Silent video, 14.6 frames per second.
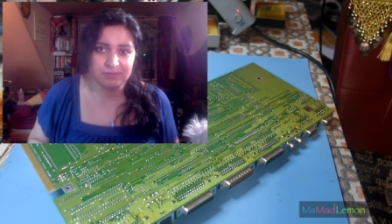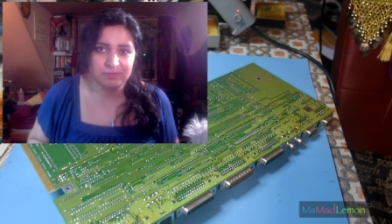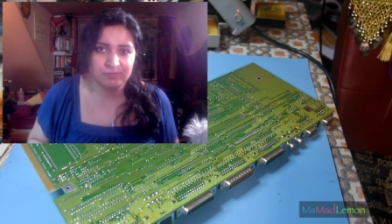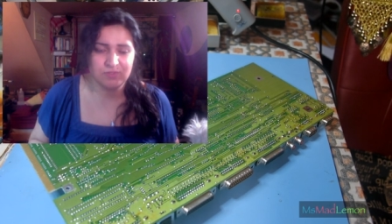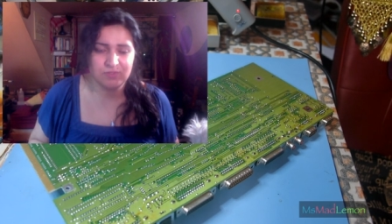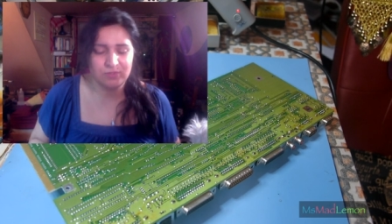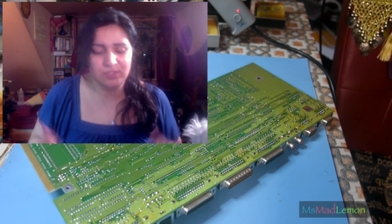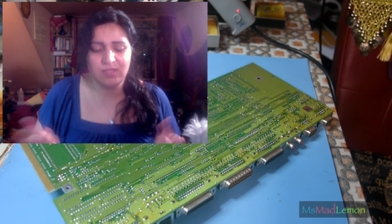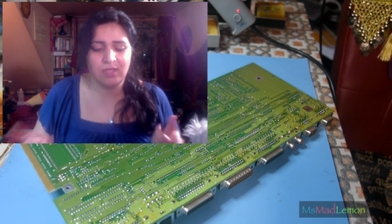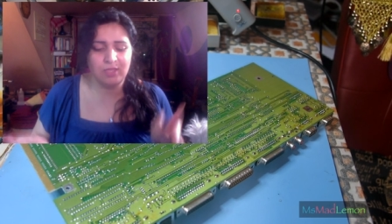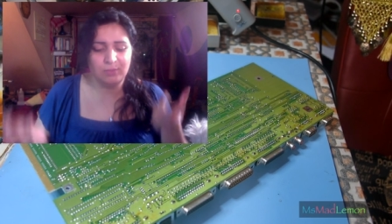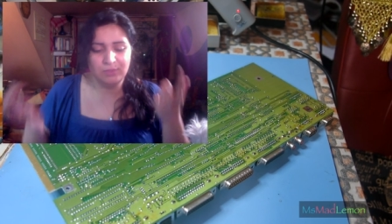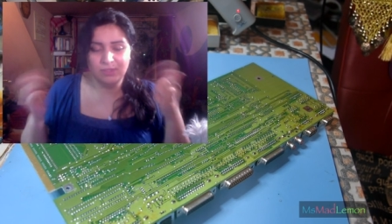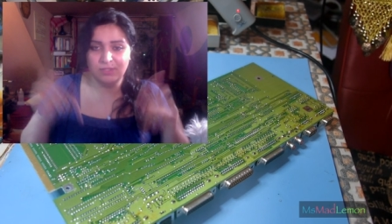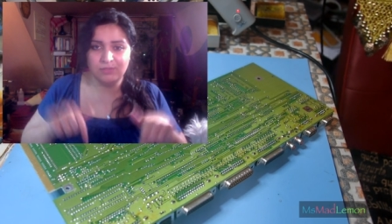So yeah, I
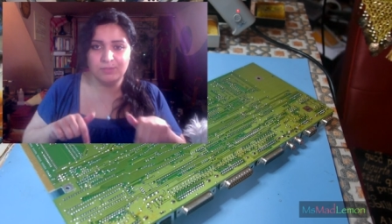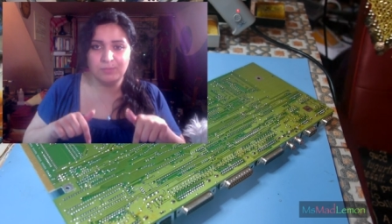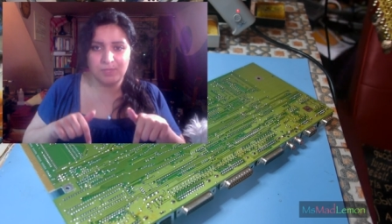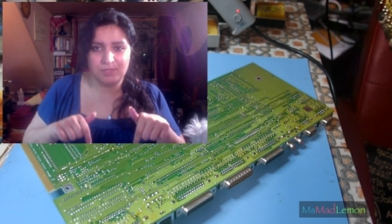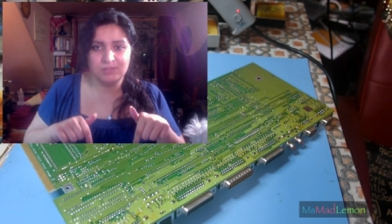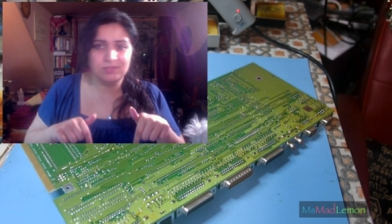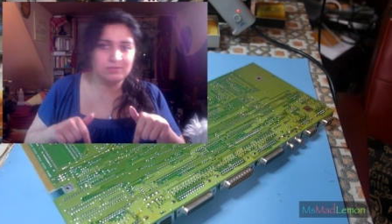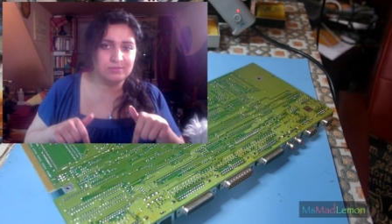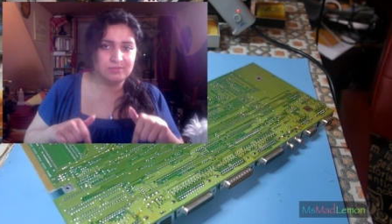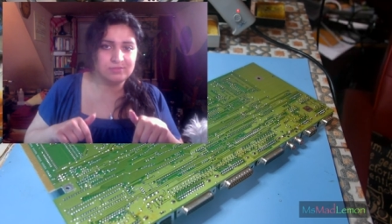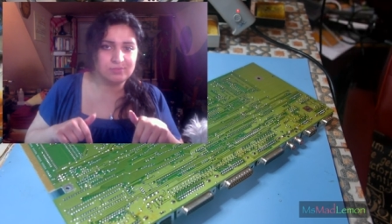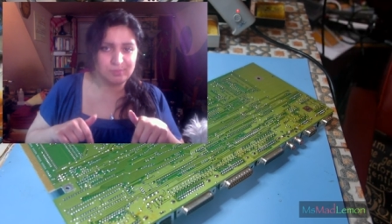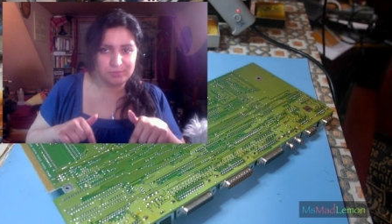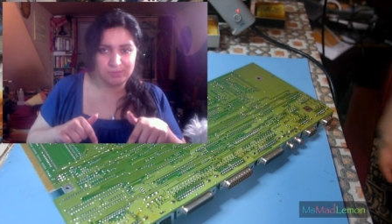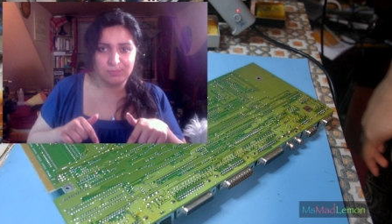will link the page in the
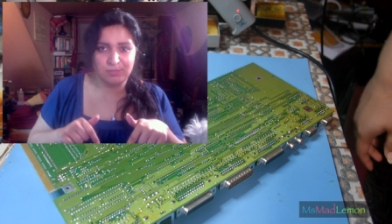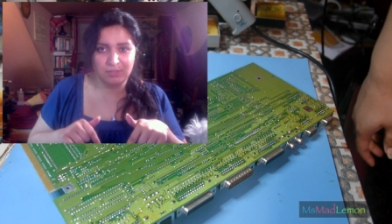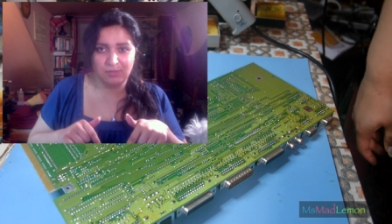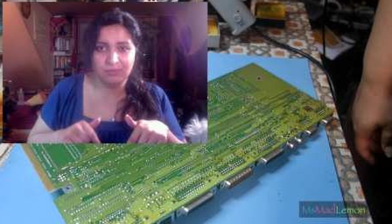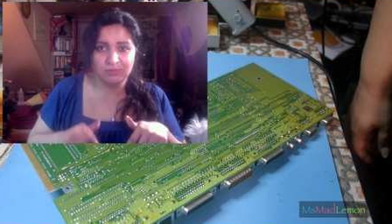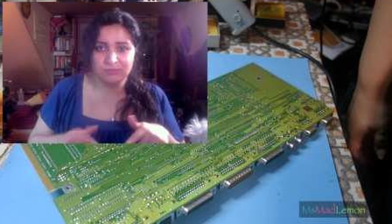description below